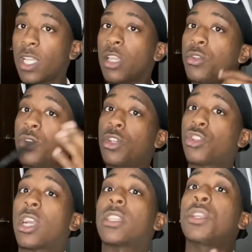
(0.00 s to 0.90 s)
you should
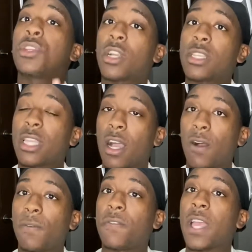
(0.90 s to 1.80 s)
trust in
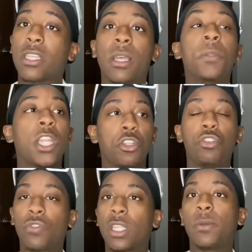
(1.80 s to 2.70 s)
yourself. If that's something that
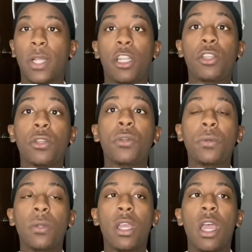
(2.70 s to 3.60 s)
you really want to
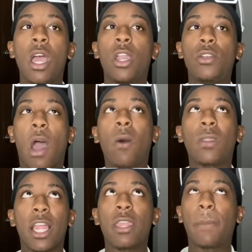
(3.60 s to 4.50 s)
do, don't
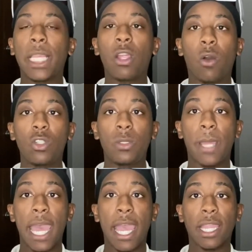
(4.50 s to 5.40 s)
let the money hold you
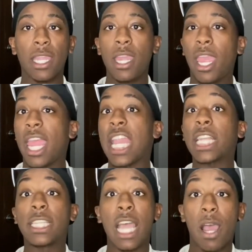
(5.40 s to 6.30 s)
back. And
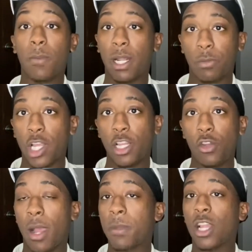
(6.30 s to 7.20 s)
that's not what I'm trying to do.
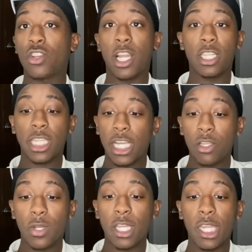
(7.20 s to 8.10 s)
I'm not trying to scare
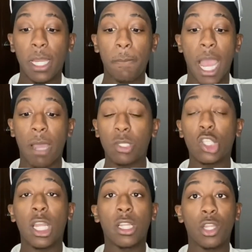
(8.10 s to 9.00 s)
you or anything, but I'm just
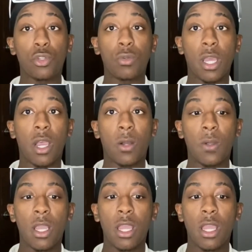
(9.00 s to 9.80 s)
trying to let you know,